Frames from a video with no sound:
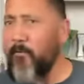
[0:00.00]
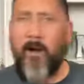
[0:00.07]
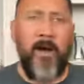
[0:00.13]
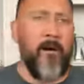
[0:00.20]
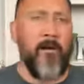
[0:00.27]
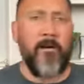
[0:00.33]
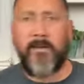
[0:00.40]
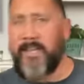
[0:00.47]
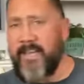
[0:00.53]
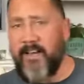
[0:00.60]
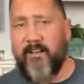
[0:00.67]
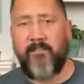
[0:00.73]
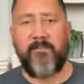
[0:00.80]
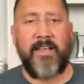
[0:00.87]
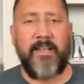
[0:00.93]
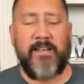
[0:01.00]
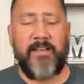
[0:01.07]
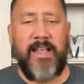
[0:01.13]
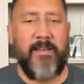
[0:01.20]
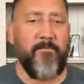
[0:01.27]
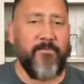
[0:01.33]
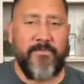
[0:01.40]
Whoa, you know,
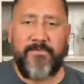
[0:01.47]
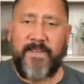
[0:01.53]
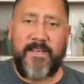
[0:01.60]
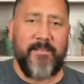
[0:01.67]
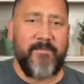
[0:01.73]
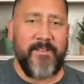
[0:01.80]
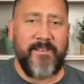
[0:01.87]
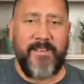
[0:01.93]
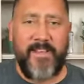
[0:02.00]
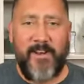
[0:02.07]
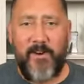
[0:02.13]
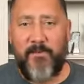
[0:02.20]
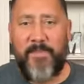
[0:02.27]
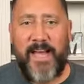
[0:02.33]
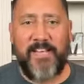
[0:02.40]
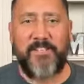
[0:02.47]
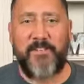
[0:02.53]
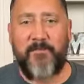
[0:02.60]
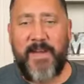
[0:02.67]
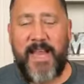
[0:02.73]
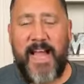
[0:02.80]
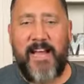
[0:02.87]
it, uh, you know, imagine
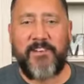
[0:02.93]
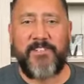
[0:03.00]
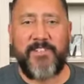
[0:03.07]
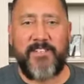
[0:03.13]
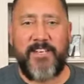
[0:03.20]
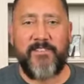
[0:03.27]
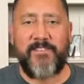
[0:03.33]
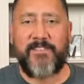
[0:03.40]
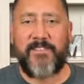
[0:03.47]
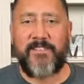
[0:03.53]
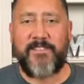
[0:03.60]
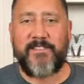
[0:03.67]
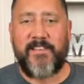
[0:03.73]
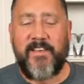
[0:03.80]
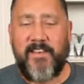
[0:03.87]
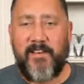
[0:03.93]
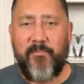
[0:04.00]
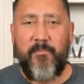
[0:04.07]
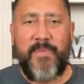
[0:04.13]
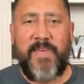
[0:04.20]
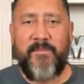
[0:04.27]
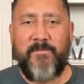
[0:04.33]
the reaction. Here's this
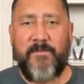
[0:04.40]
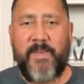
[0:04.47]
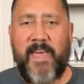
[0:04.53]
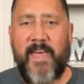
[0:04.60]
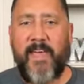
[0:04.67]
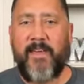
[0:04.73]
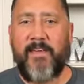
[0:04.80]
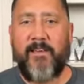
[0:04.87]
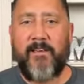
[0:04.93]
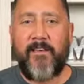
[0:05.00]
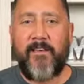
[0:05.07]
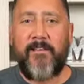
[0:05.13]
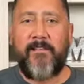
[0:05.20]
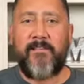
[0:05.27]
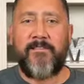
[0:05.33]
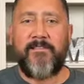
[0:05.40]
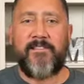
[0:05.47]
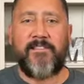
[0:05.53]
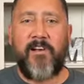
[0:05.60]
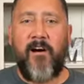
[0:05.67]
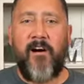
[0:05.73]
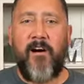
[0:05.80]
beefcake
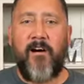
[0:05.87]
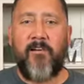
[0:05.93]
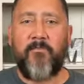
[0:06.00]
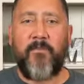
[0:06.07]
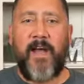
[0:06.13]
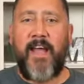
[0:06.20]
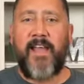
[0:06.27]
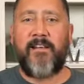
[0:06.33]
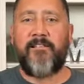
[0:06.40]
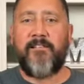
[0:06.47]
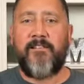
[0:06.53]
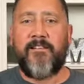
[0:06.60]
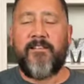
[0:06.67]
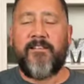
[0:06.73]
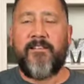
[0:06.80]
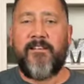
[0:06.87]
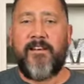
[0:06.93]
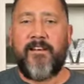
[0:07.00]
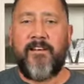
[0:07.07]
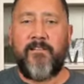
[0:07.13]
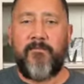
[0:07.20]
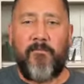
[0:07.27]
Saul, right?
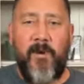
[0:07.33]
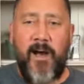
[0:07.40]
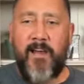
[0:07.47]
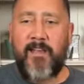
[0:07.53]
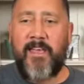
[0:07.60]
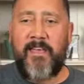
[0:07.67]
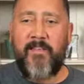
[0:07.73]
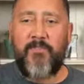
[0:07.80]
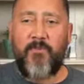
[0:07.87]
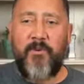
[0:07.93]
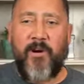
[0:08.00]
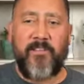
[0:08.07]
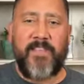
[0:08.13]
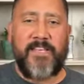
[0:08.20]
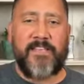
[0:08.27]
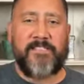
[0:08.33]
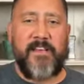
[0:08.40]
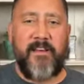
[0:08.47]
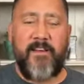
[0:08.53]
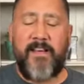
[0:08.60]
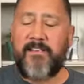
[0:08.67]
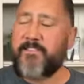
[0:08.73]
Uh, walking through all these
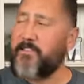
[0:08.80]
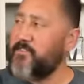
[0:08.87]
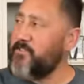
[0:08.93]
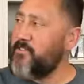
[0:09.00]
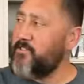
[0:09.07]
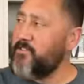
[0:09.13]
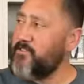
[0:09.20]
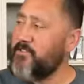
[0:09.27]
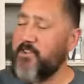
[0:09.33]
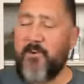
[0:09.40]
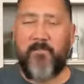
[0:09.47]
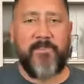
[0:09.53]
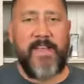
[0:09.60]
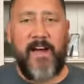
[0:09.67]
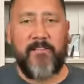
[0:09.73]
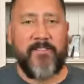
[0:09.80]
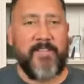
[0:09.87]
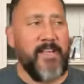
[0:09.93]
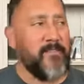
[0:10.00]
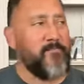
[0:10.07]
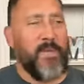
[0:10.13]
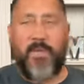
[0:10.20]
areas, there's no doubt
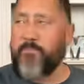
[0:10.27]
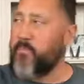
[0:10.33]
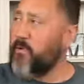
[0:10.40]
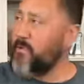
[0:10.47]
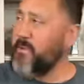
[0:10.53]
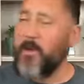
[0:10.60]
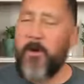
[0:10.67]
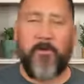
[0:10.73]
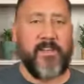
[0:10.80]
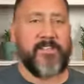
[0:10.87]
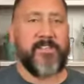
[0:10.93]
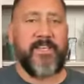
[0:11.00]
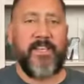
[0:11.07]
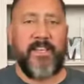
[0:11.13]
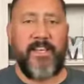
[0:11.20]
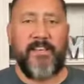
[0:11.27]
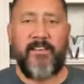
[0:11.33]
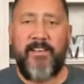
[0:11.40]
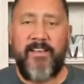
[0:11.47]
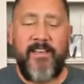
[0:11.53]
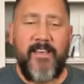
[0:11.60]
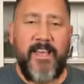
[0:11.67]
that people are noticing,
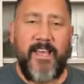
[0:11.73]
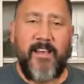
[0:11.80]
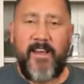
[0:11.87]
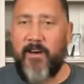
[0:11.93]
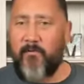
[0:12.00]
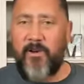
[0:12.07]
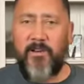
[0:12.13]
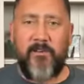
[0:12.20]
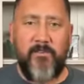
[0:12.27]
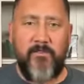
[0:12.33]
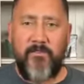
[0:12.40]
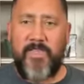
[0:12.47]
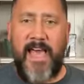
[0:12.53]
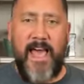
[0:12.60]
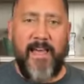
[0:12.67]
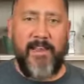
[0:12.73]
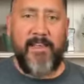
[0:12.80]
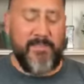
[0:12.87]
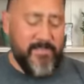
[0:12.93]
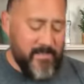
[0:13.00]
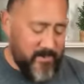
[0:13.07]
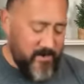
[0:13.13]
and, and I wonder who that
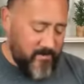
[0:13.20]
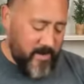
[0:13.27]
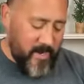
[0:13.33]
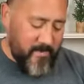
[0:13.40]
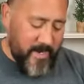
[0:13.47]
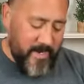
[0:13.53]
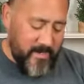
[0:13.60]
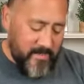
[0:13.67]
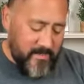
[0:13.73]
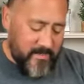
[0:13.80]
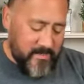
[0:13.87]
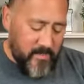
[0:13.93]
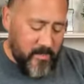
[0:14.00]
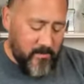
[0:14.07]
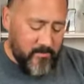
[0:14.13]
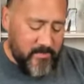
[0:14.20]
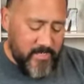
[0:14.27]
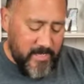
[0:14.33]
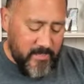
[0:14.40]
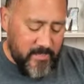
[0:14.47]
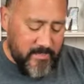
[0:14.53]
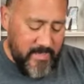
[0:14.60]
is. You know what I mean? And so,
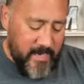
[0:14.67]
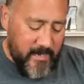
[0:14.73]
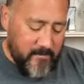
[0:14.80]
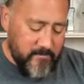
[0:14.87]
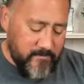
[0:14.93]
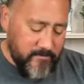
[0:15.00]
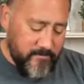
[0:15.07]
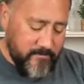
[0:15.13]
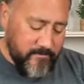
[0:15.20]
check this out.